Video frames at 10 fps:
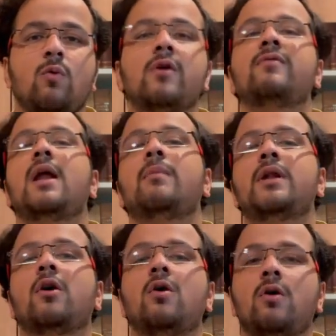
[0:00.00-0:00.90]
What will happen?
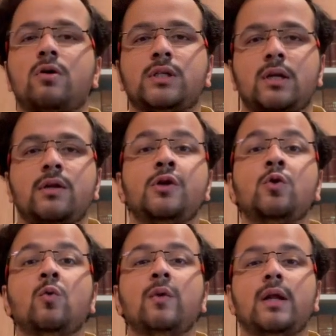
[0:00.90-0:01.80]
The auction, you
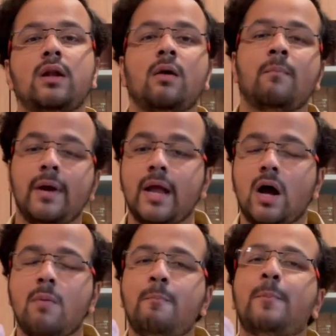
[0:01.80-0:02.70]
will bid
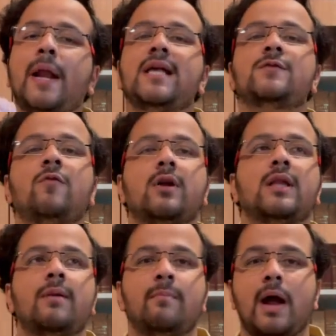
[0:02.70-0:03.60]
a price for
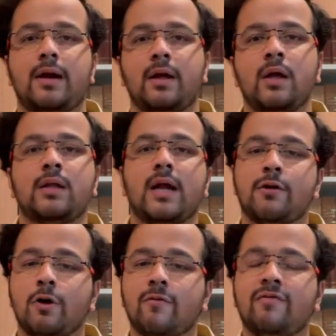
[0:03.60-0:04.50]
that bat that
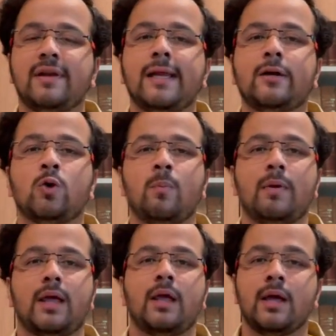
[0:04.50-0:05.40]
you are willing to
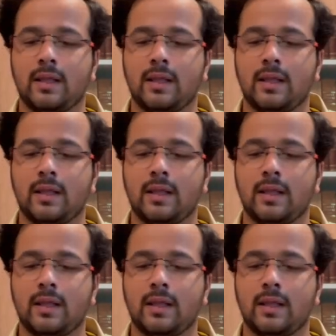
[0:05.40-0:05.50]
pay.